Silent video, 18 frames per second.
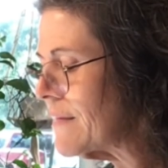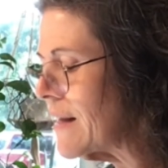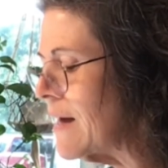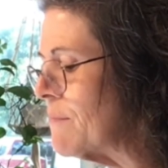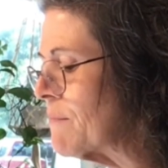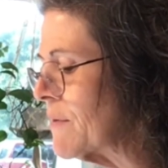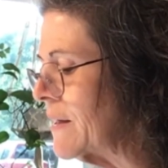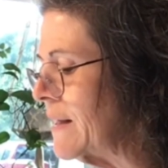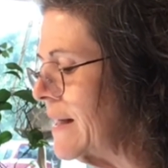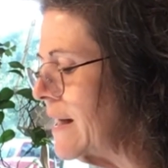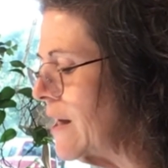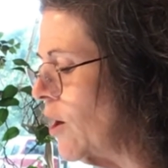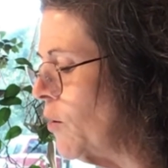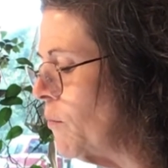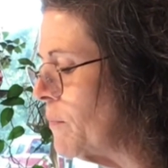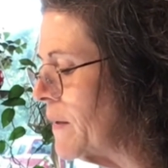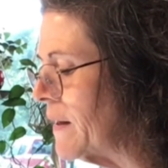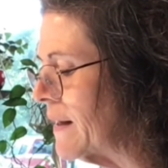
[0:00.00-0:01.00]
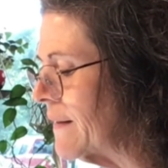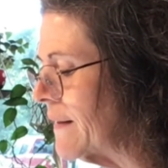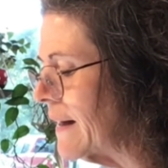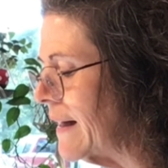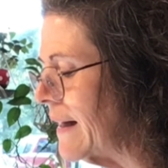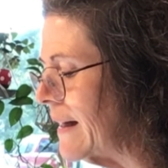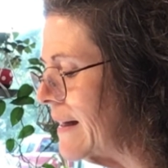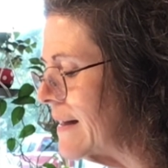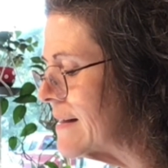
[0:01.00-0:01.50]
I'm really hoping
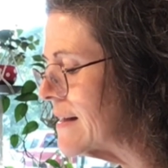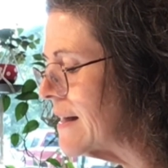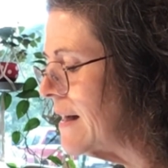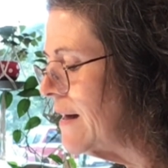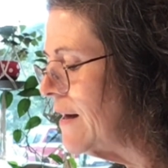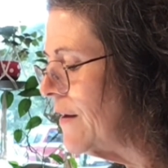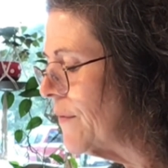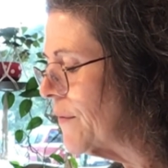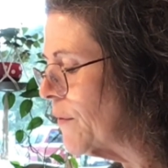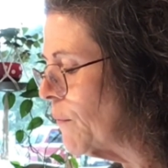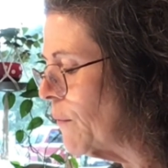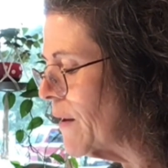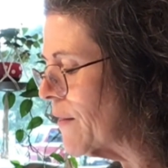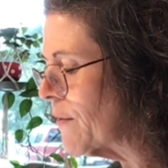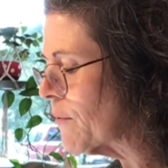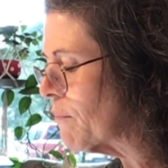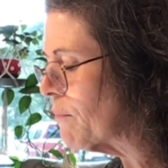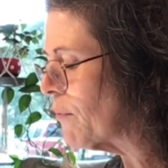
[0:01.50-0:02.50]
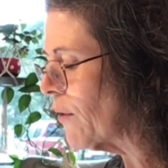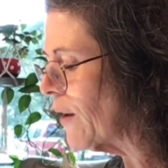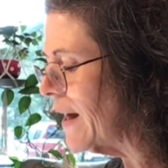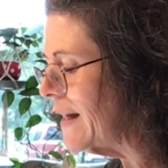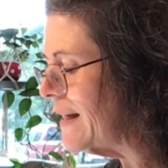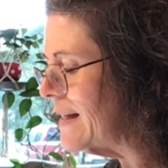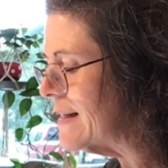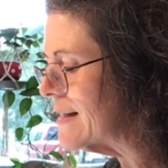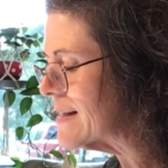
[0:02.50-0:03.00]
that the weather
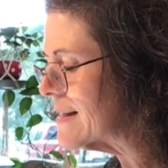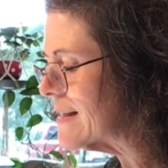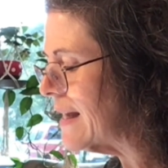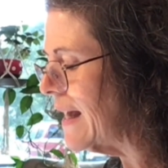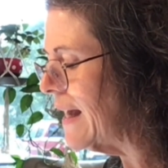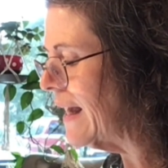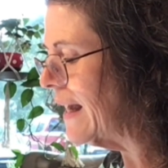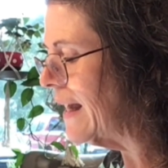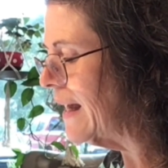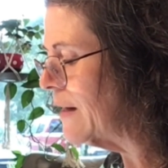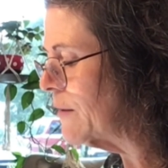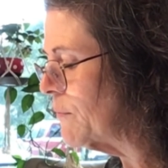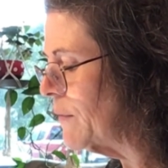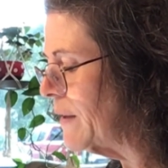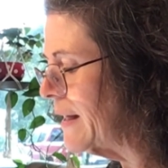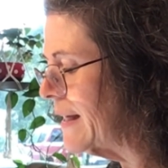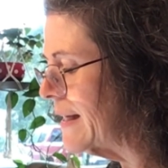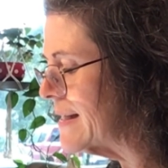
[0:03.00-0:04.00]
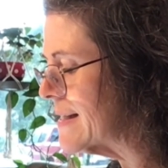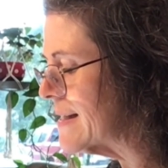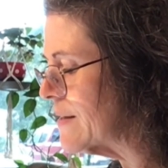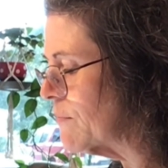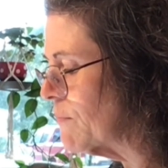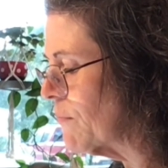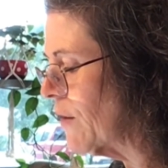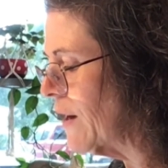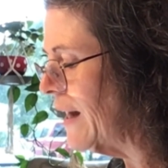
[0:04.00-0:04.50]
breaks and we get
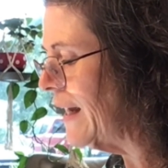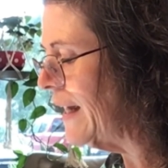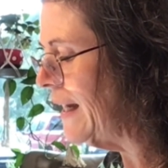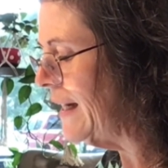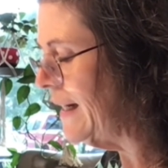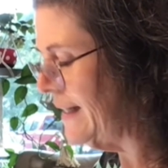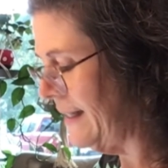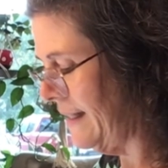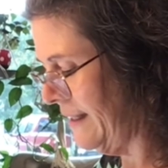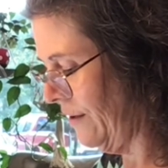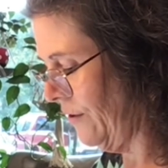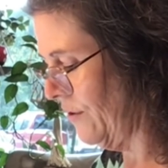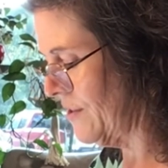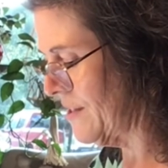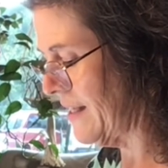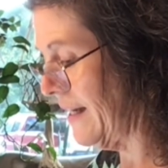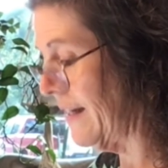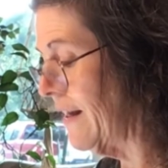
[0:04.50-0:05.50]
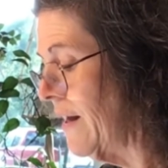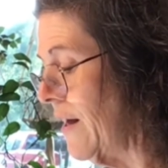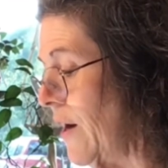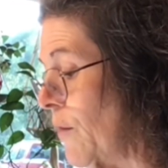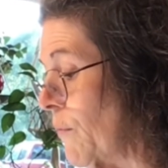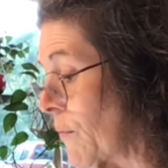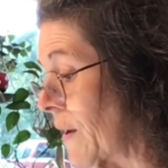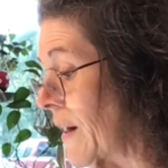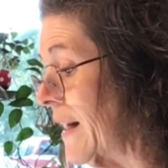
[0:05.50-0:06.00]
some rain, and it looks like
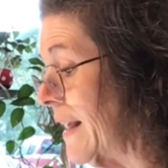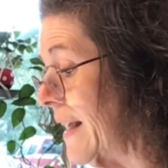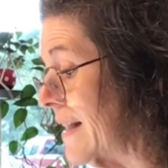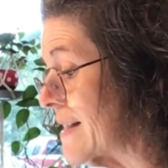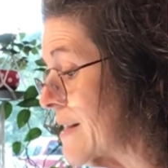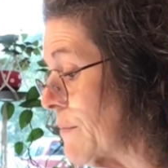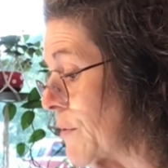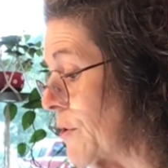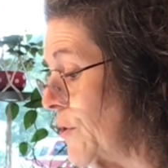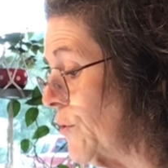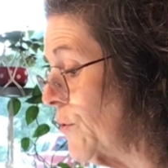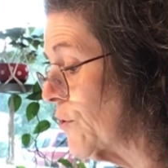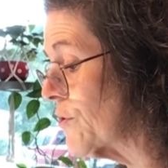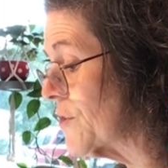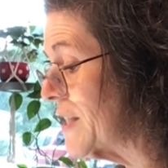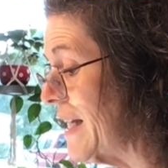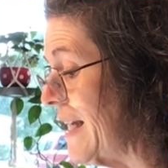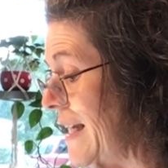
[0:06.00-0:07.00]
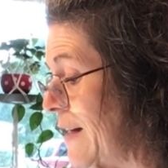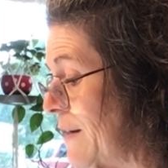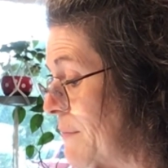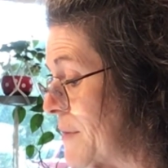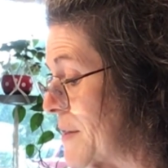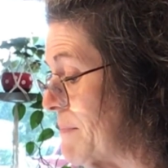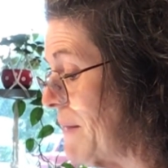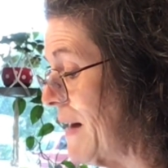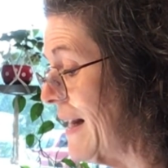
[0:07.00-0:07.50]
we're gonna get some cooler
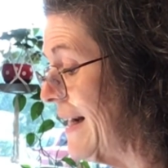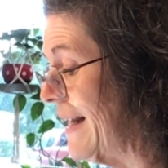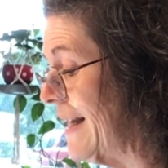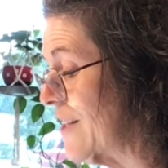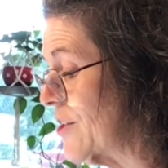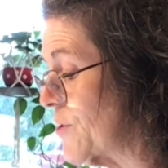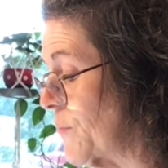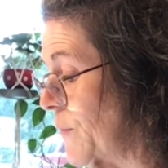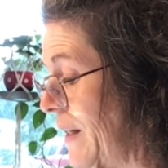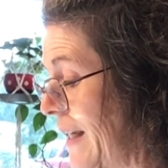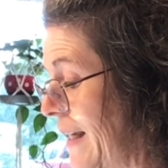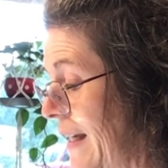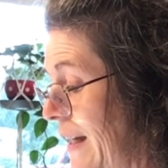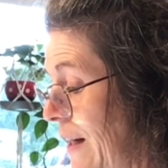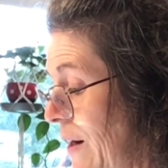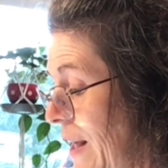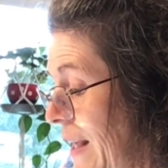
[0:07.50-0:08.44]
temps by next weekend.